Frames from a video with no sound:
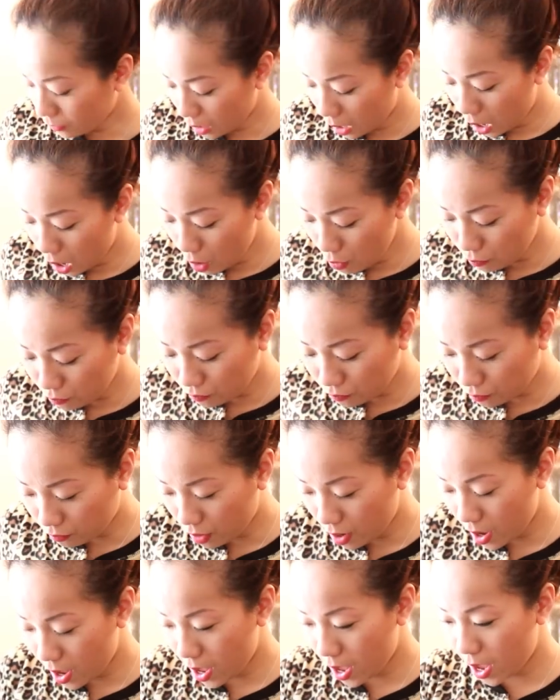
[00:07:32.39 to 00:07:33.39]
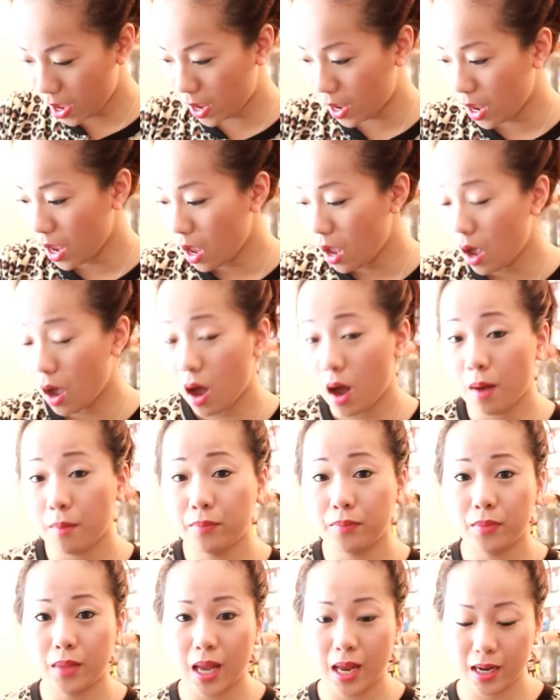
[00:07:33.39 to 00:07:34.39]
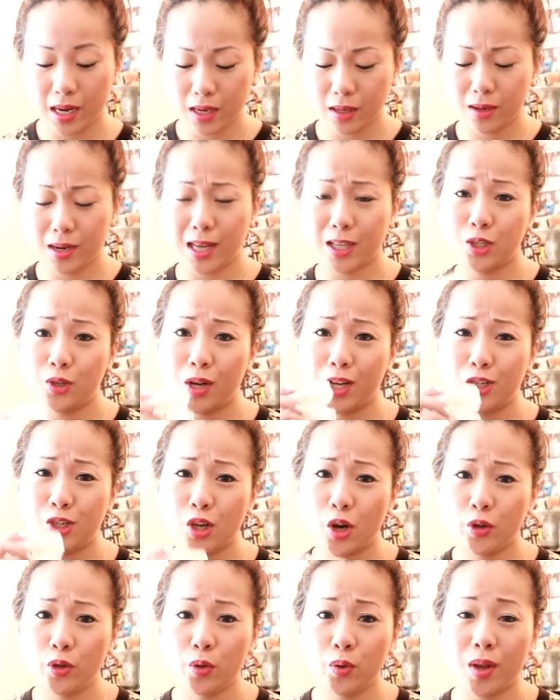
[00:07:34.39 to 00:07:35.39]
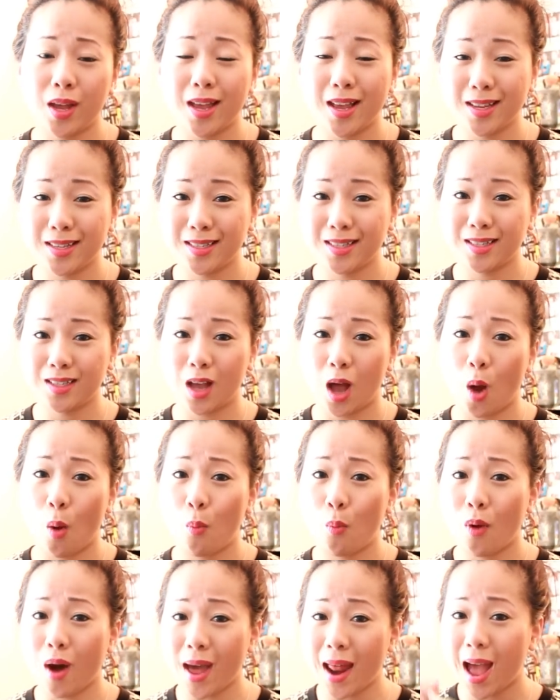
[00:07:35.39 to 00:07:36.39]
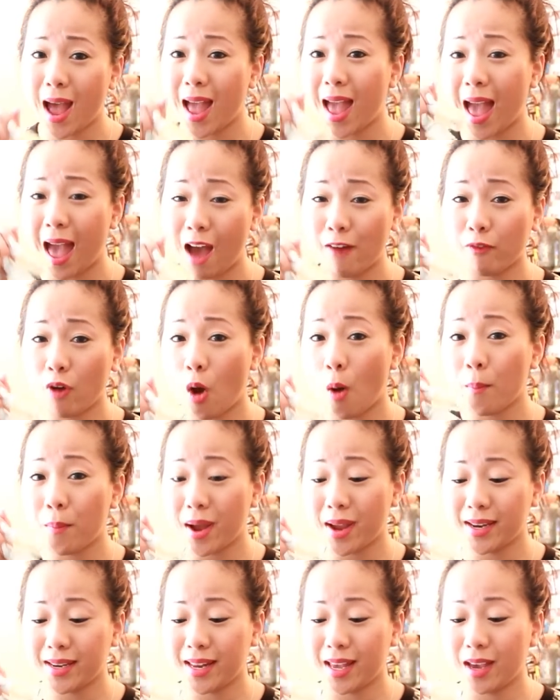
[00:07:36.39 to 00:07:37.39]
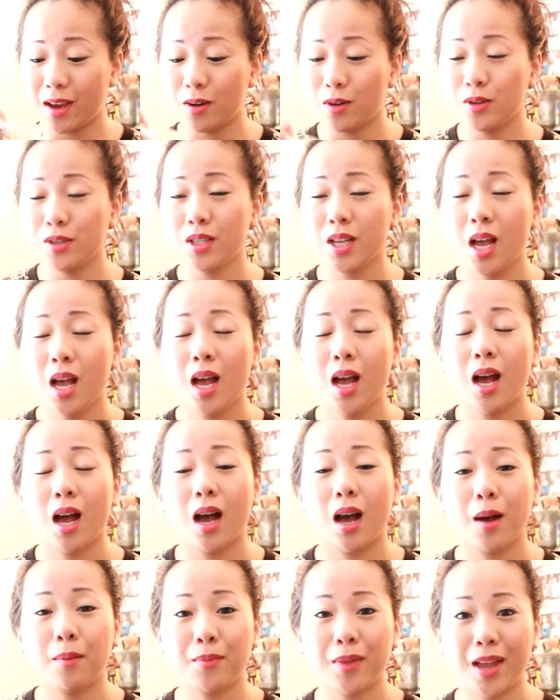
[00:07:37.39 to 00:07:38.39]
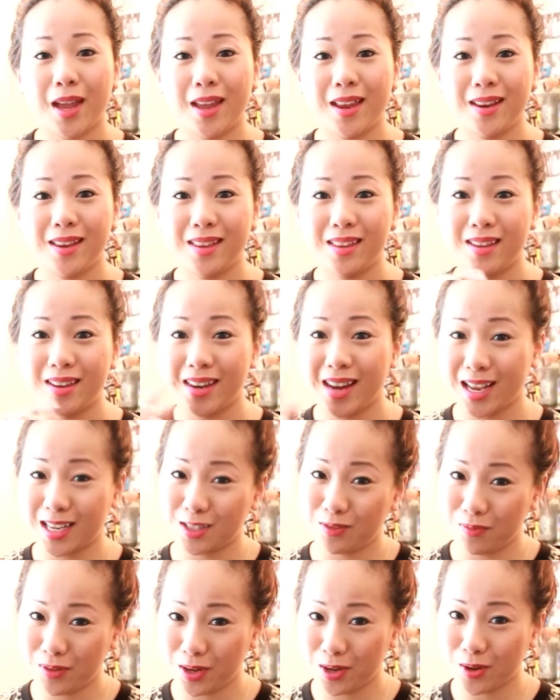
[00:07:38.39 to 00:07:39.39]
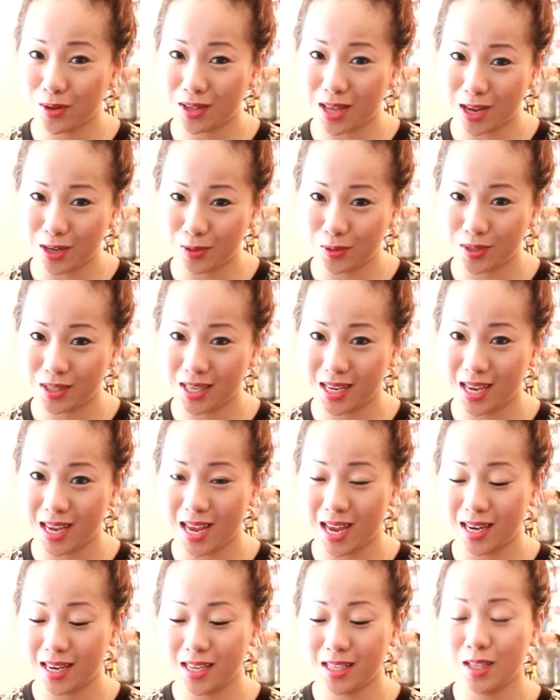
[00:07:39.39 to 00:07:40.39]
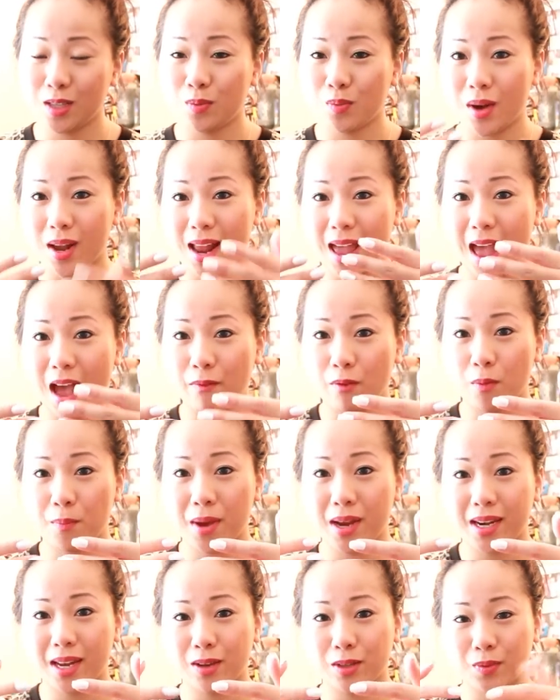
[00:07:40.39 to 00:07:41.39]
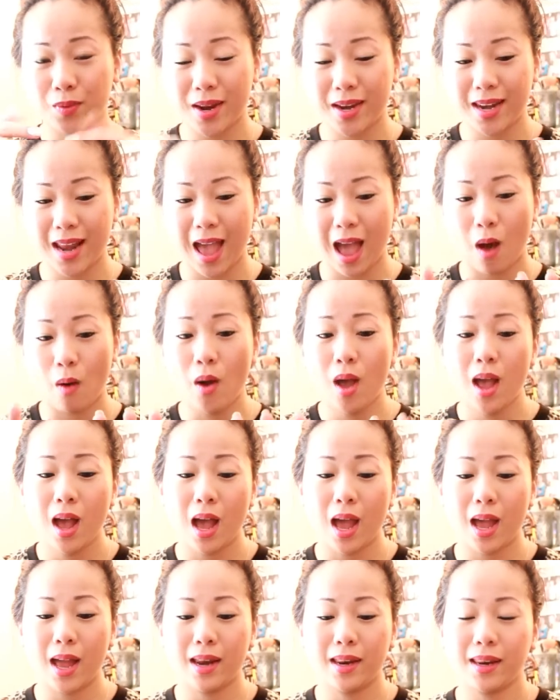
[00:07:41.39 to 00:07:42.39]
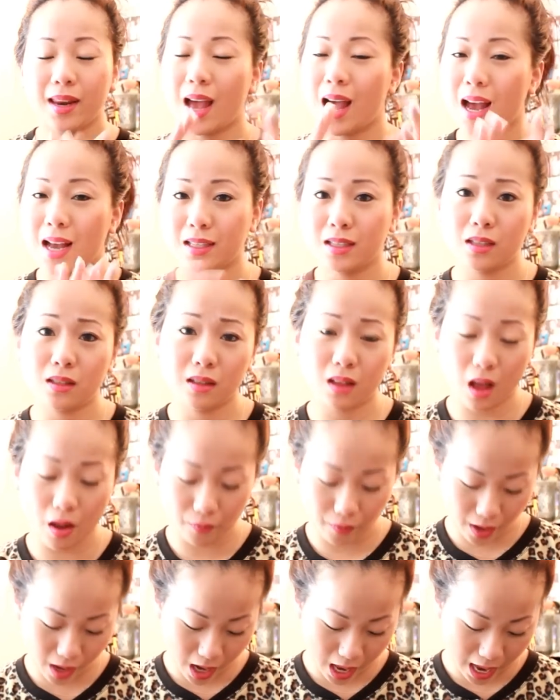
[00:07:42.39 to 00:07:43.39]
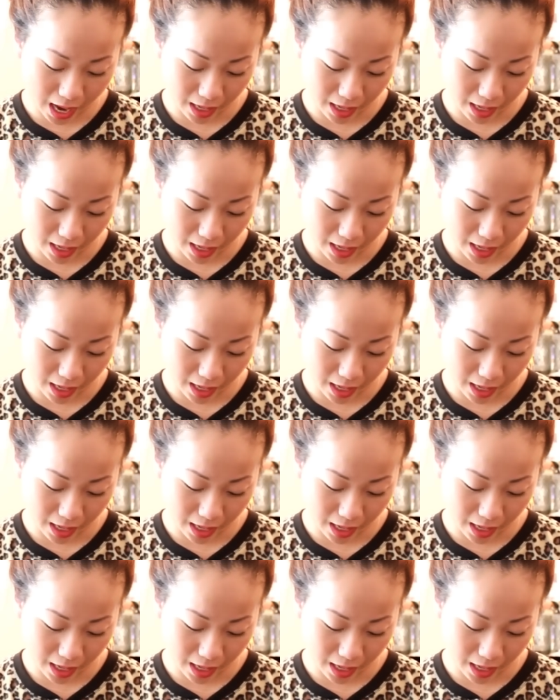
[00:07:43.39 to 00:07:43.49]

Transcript: Alright, and then the next show I show you is what I have on my nails in the next video that you see. And this is what I have on my nails right now, and I just love it.